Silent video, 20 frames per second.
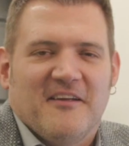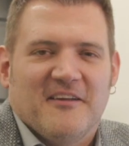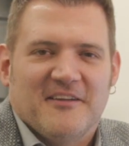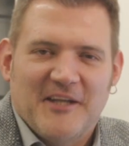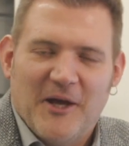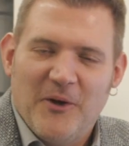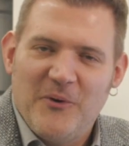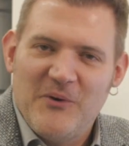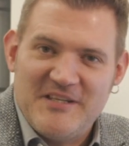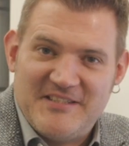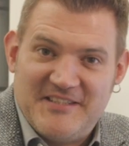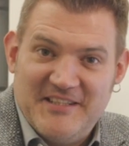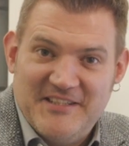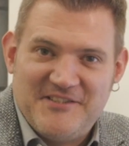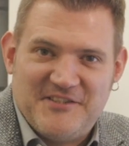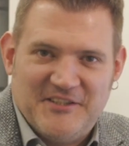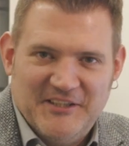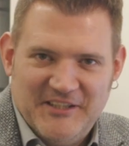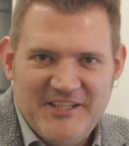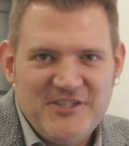Now, as the
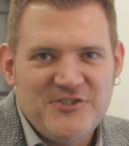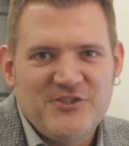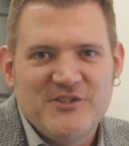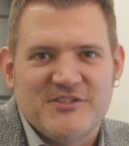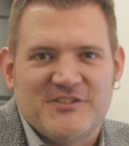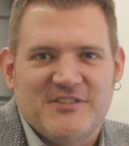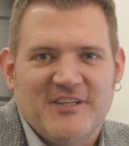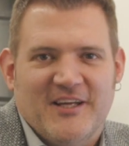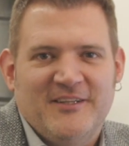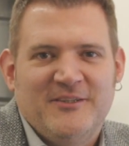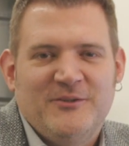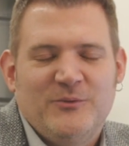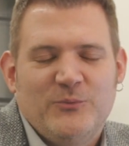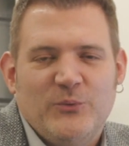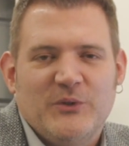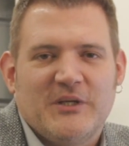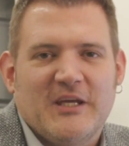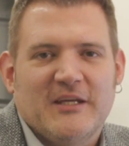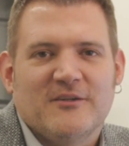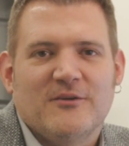installation is done,
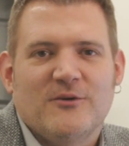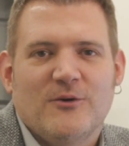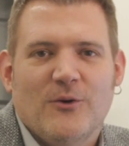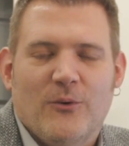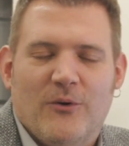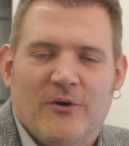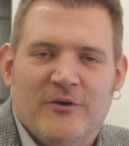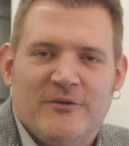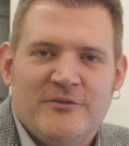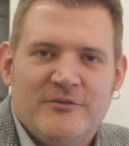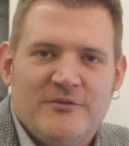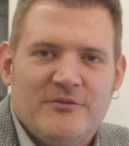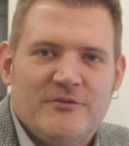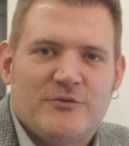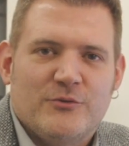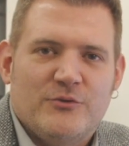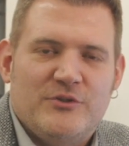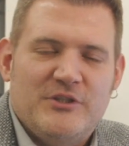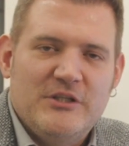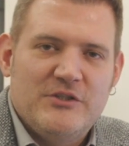we can go on
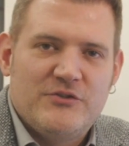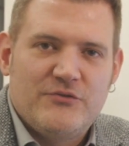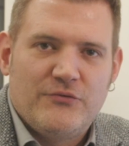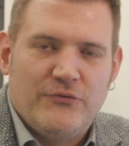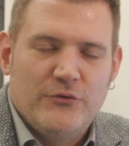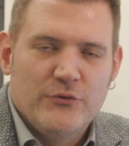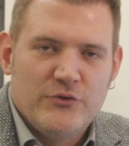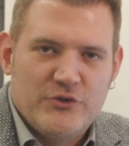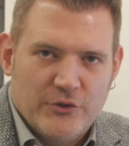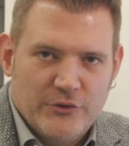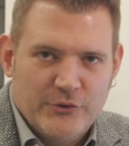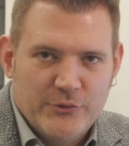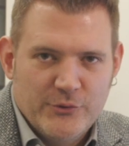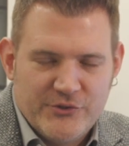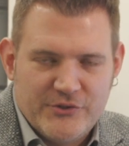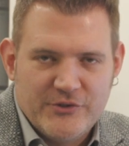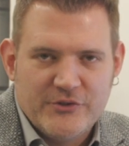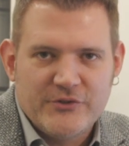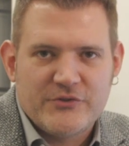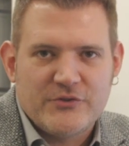to teach future
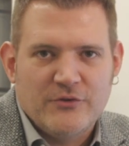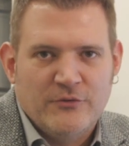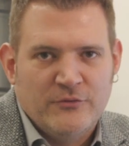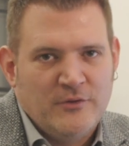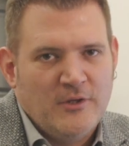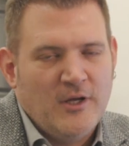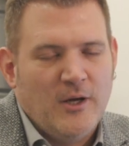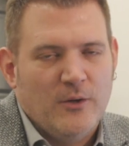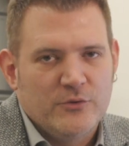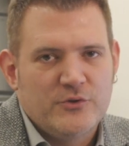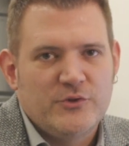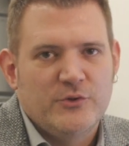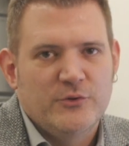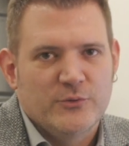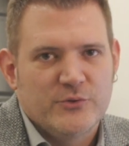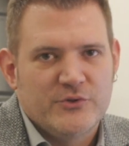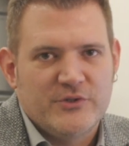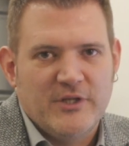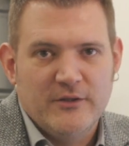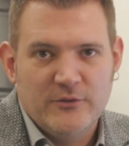users on how to
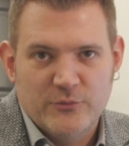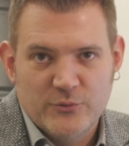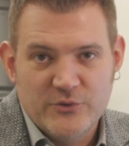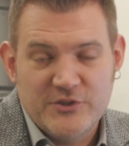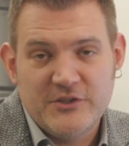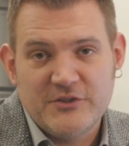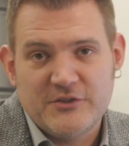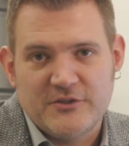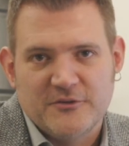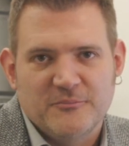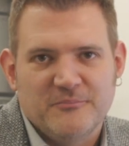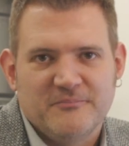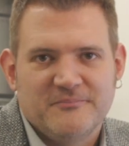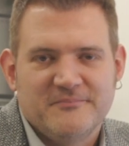use their new system.